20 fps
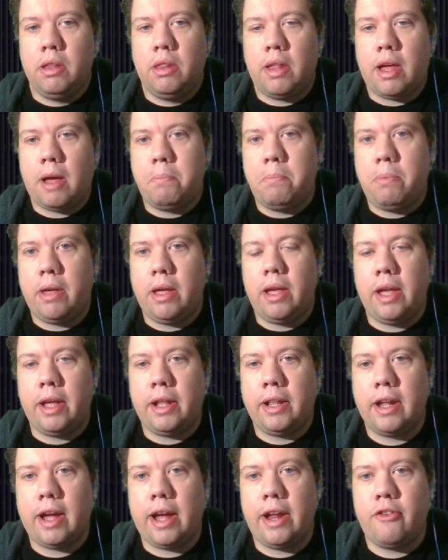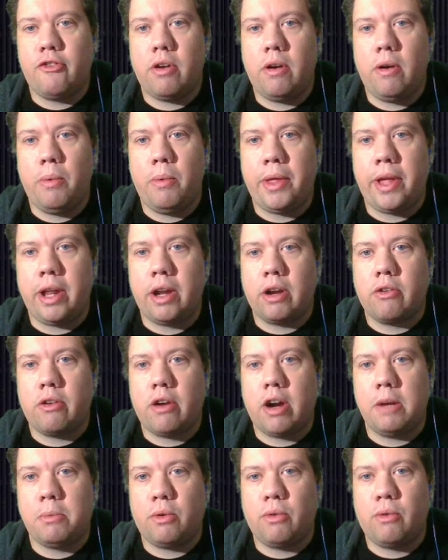That being Nitro, the
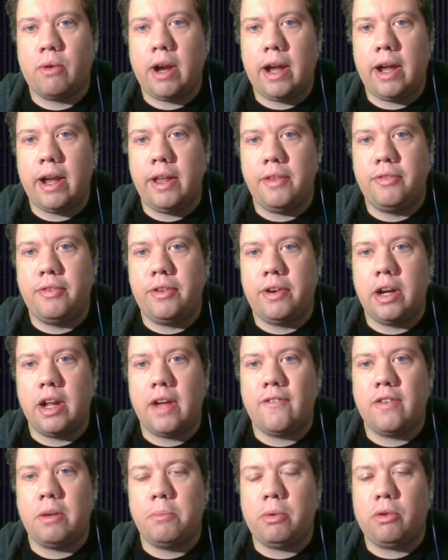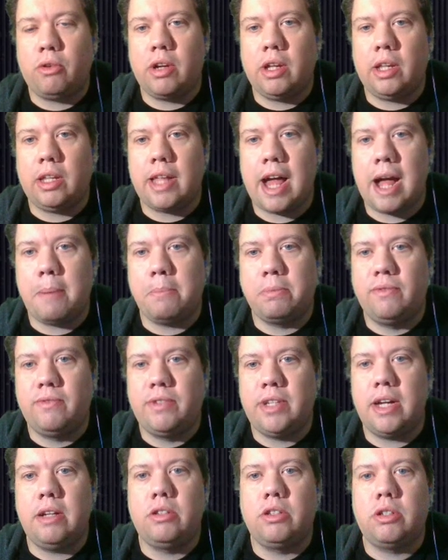incredible rise and inevitable collapse
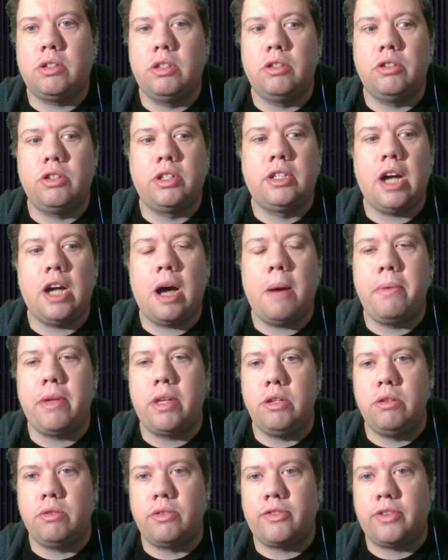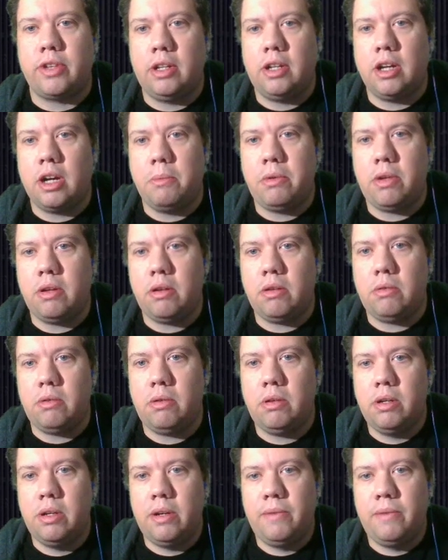of Ted Turner's WCW,